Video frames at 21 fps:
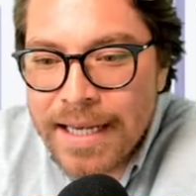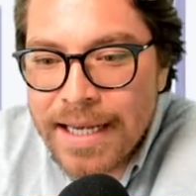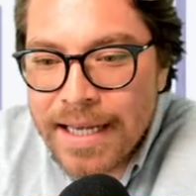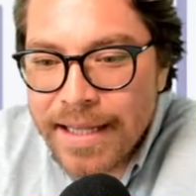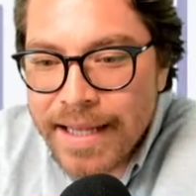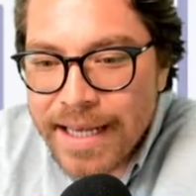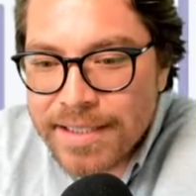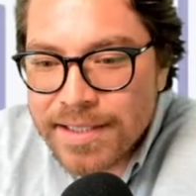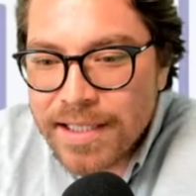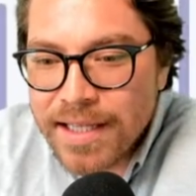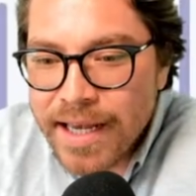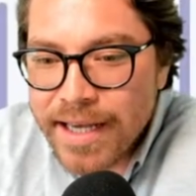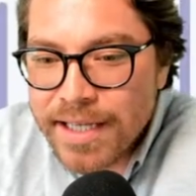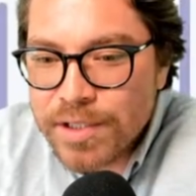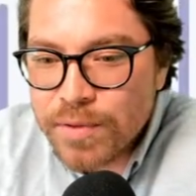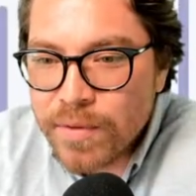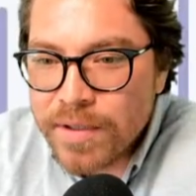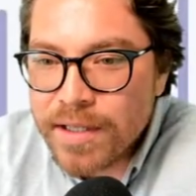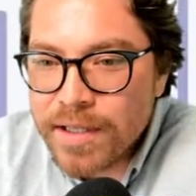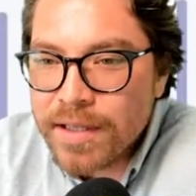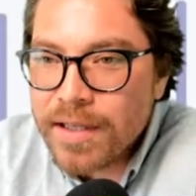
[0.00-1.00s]
that's a nice
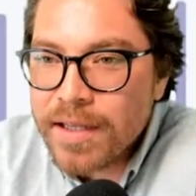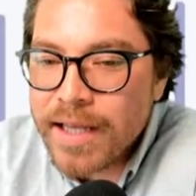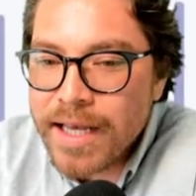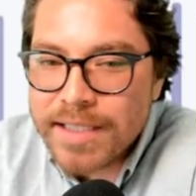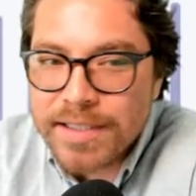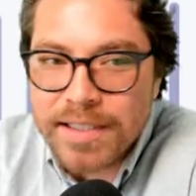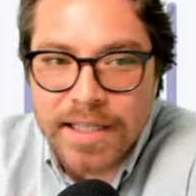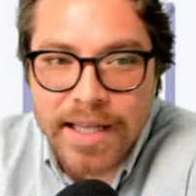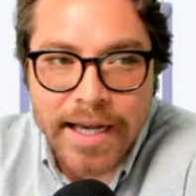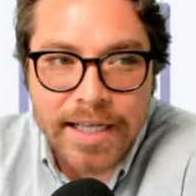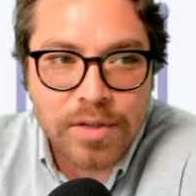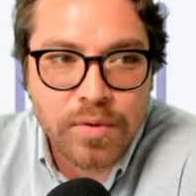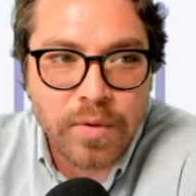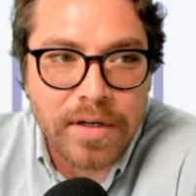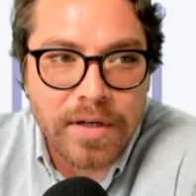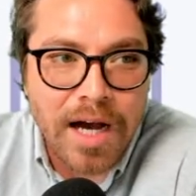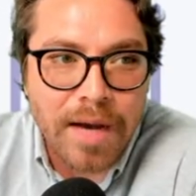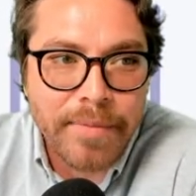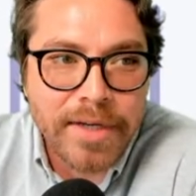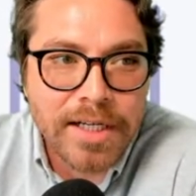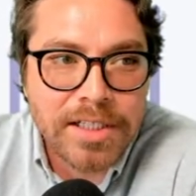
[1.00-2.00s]
one that's a nice one
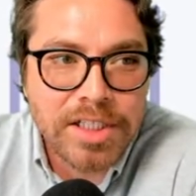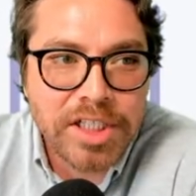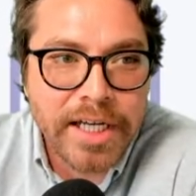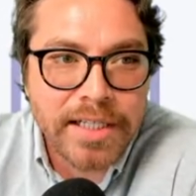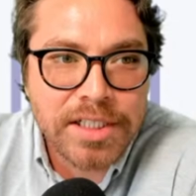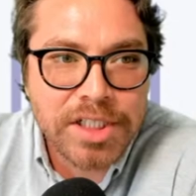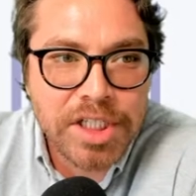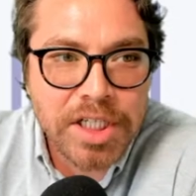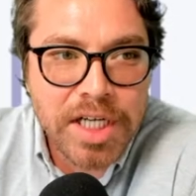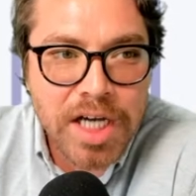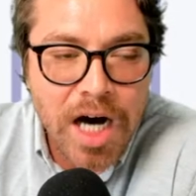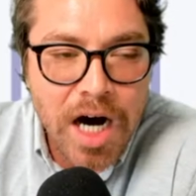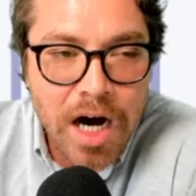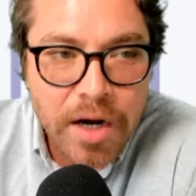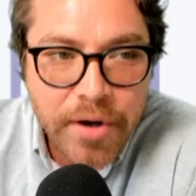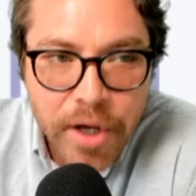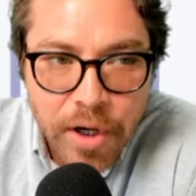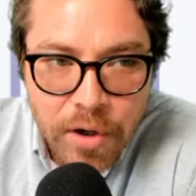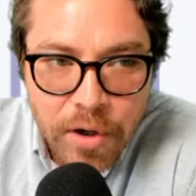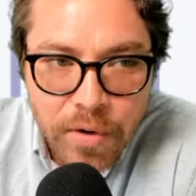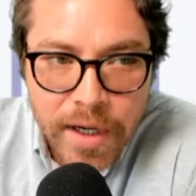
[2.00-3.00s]
i'm gonna check
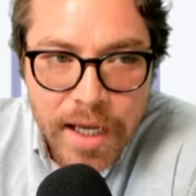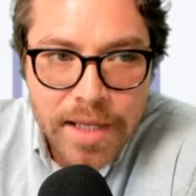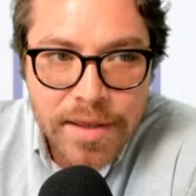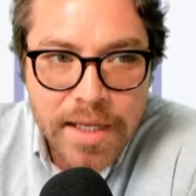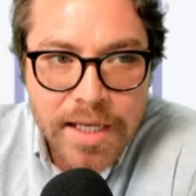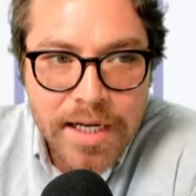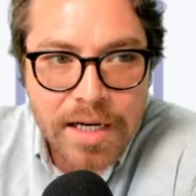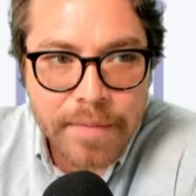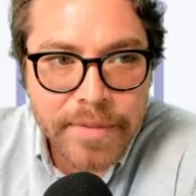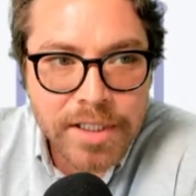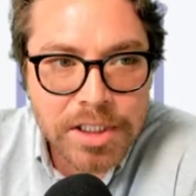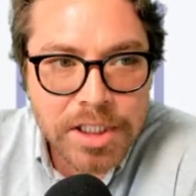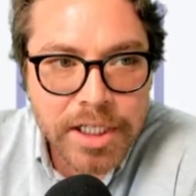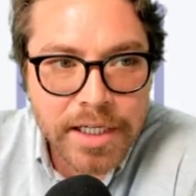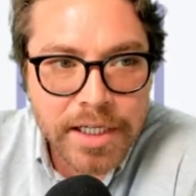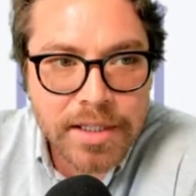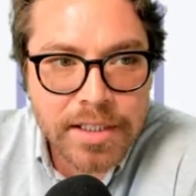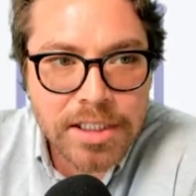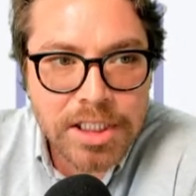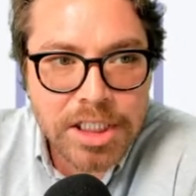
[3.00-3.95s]
chicago and then i'm gonna check the